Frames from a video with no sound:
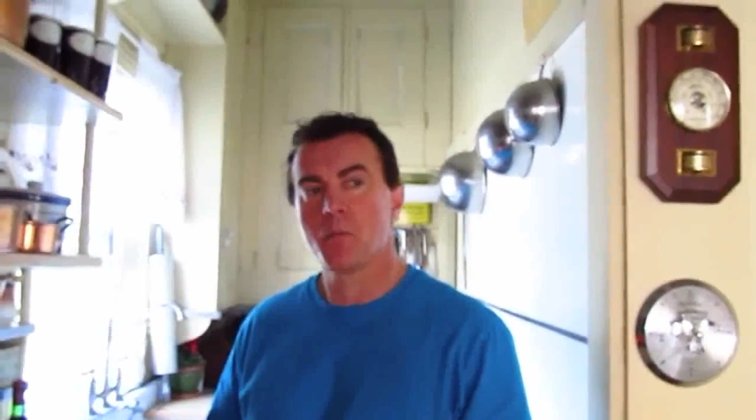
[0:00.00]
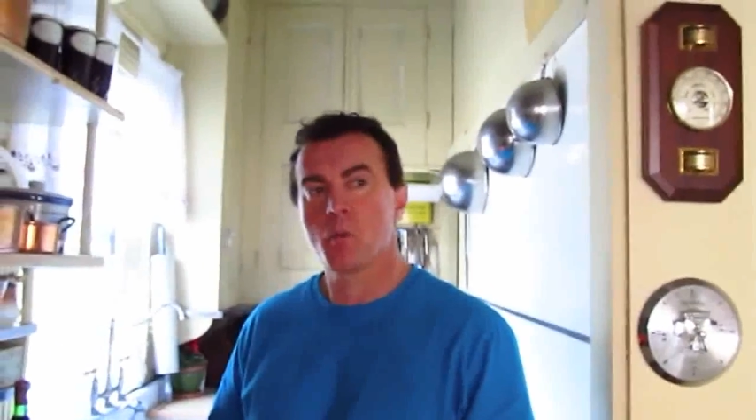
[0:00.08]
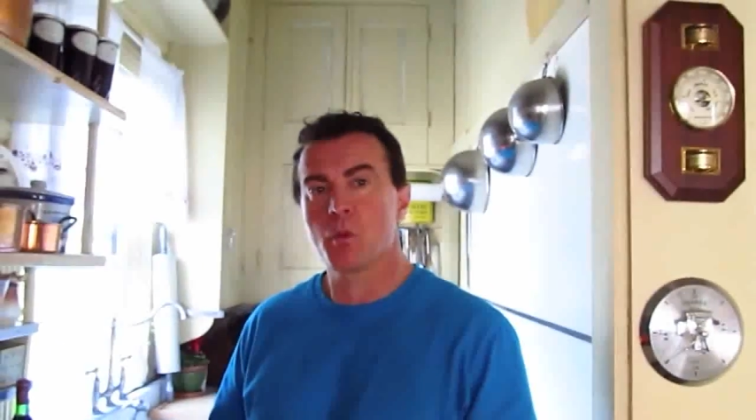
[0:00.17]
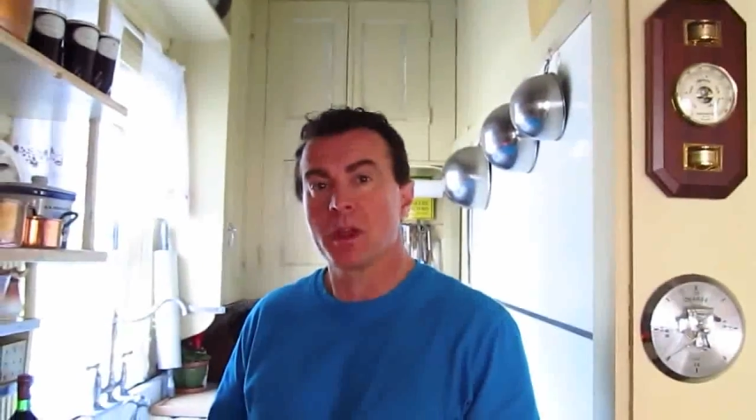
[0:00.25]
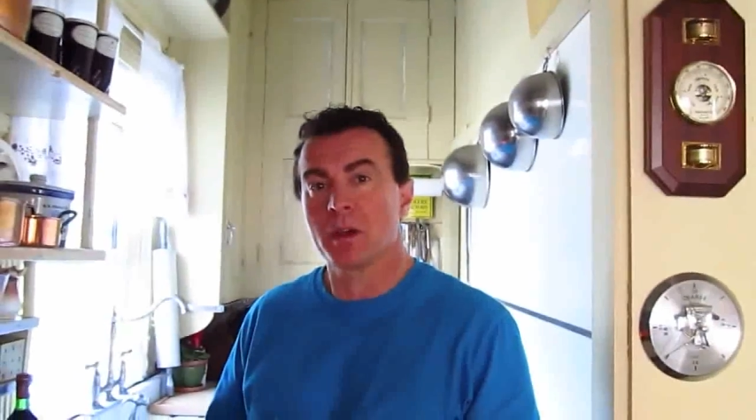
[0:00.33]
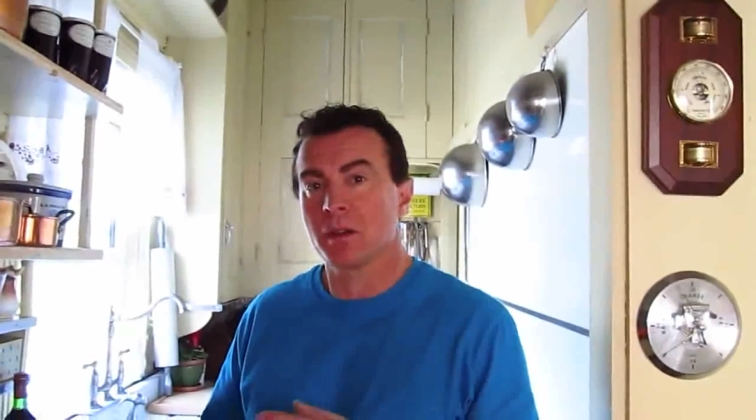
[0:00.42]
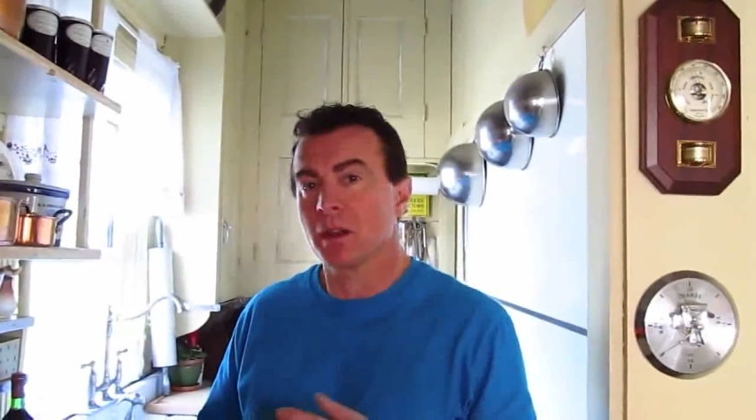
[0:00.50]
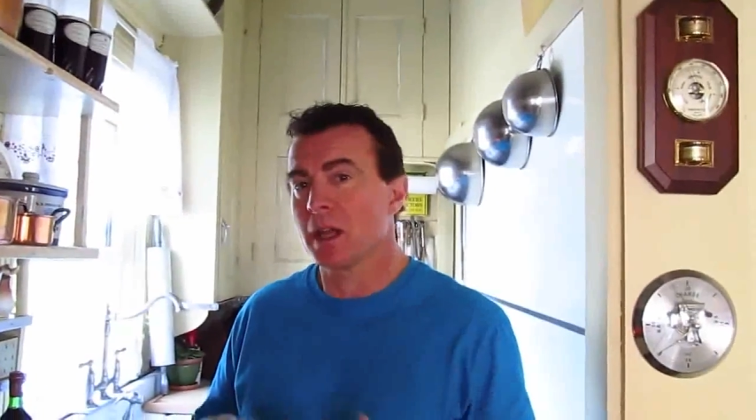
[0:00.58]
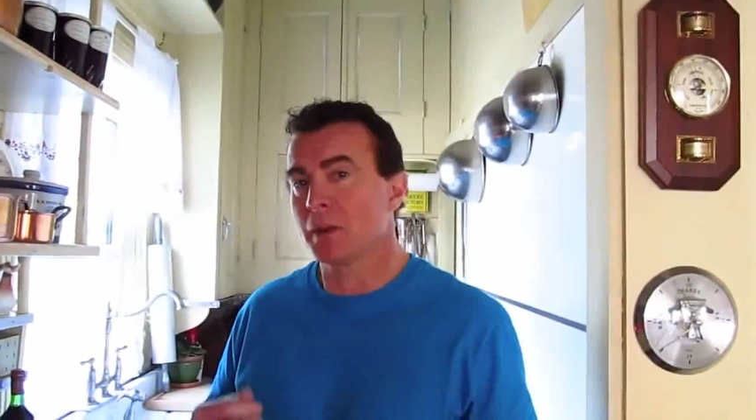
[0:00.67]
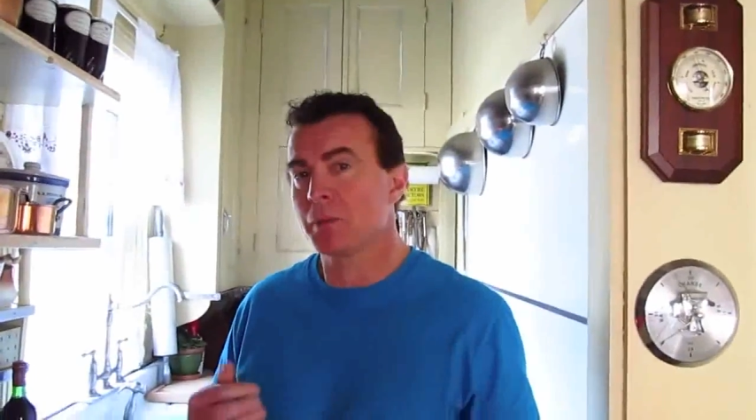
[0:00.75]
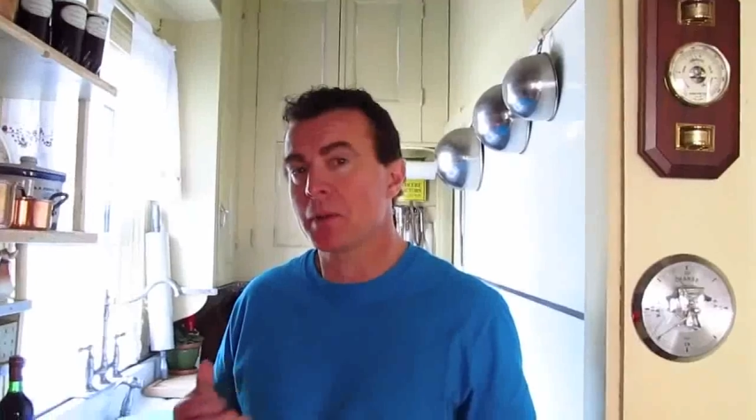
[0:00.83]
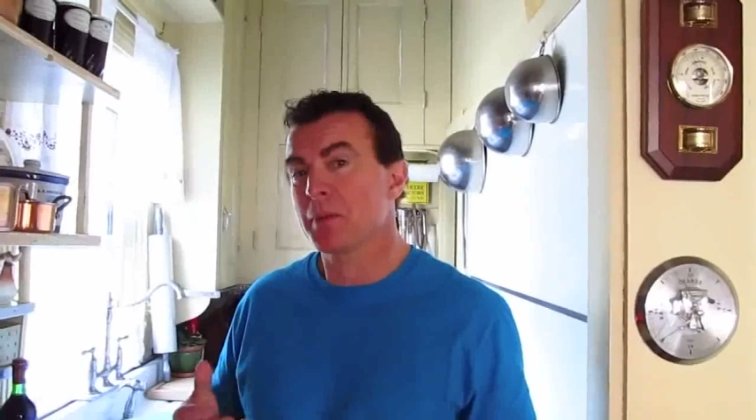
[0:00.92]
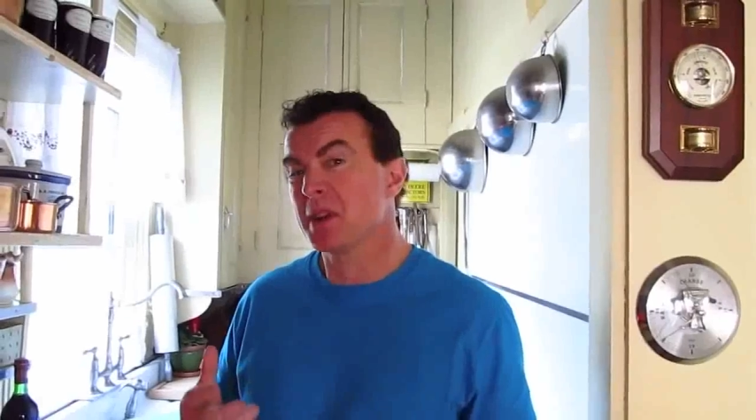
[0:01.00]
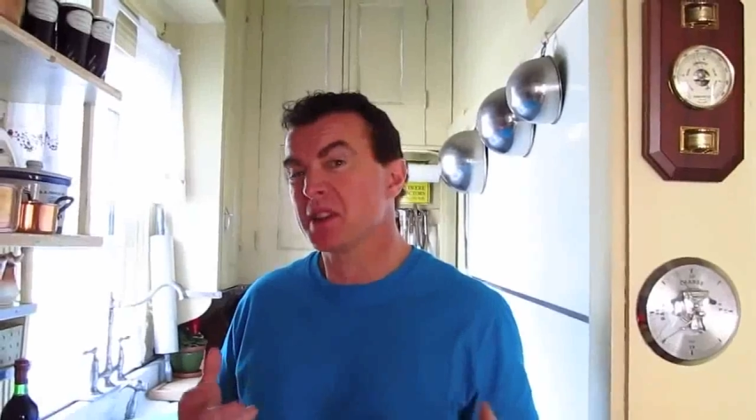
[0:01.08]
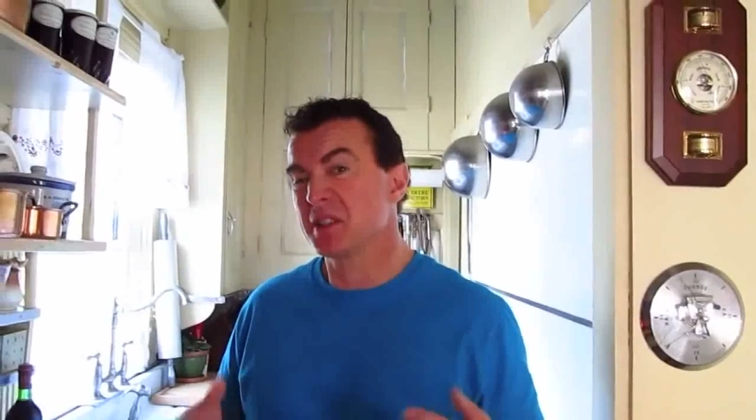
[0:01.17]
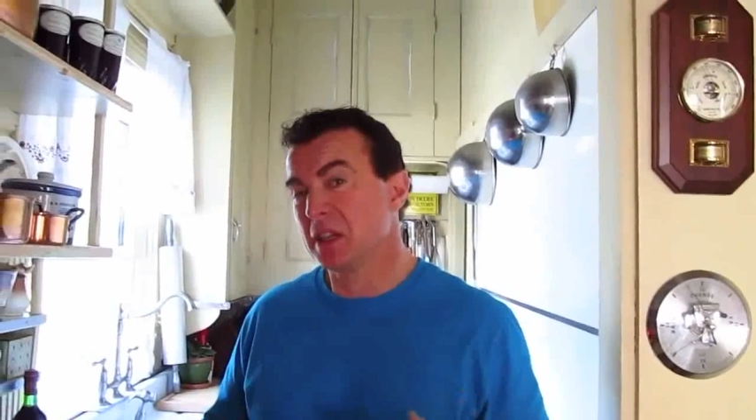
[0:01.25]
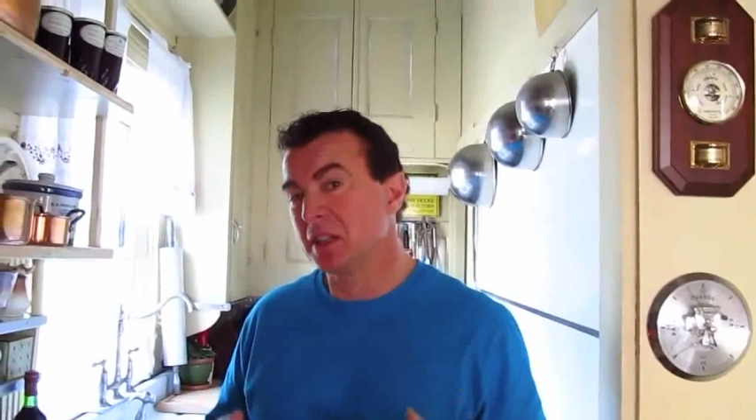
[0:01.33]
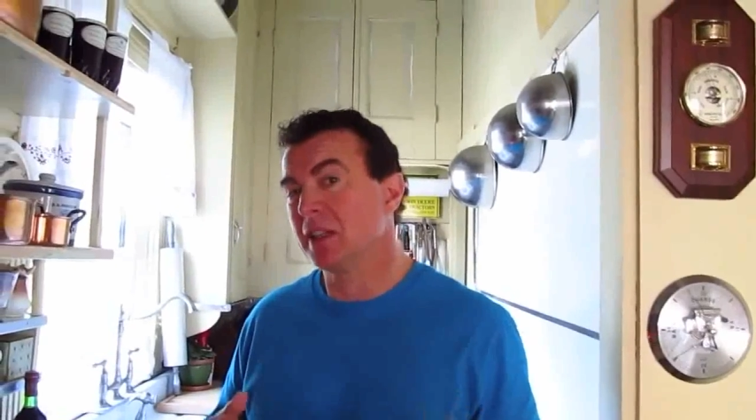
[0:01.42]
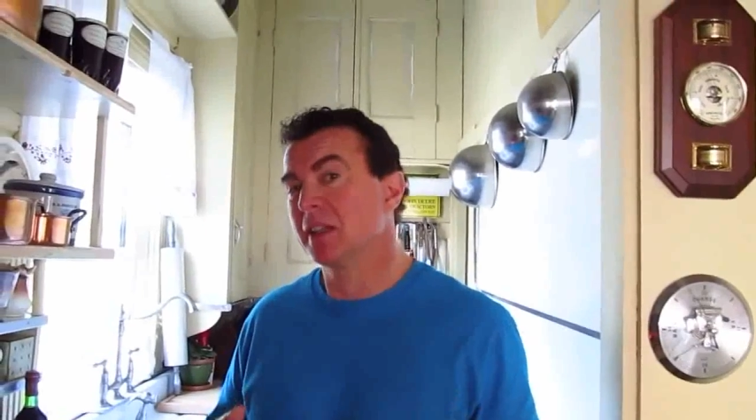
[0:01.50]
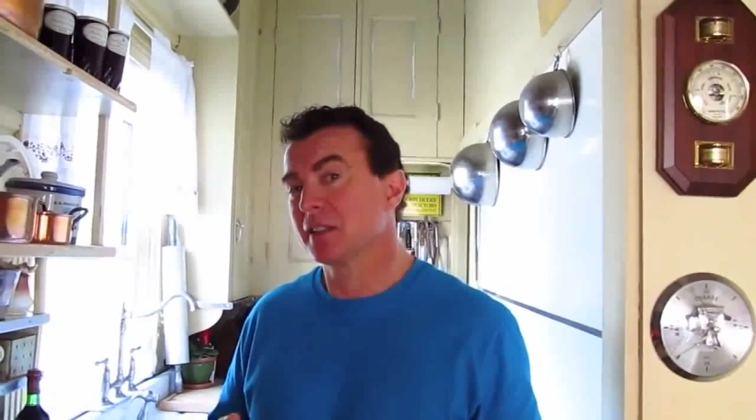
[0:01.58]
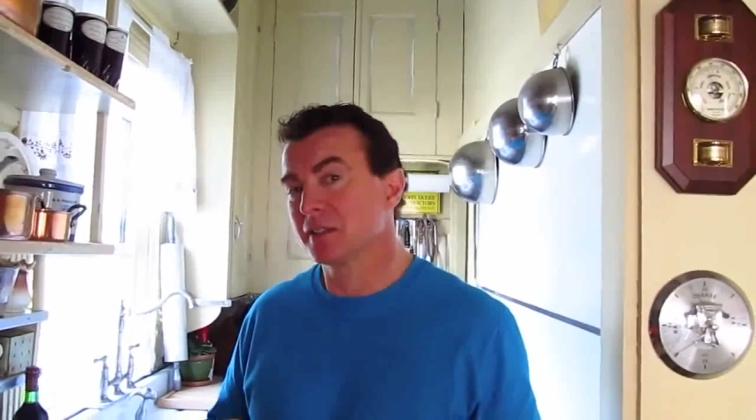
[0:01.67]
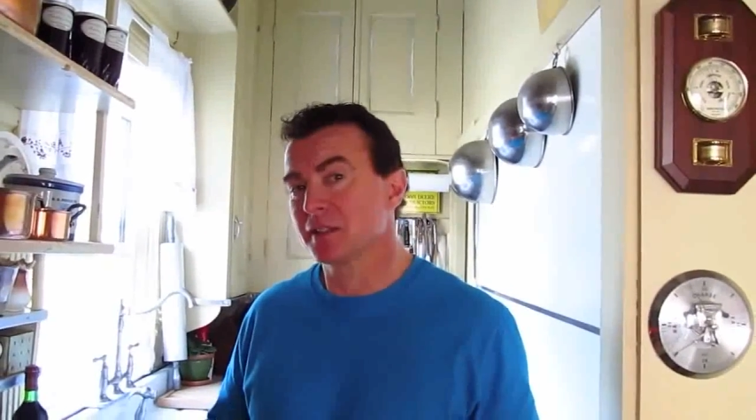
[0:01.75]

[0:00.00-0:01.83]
without a lot of preparation and kneading and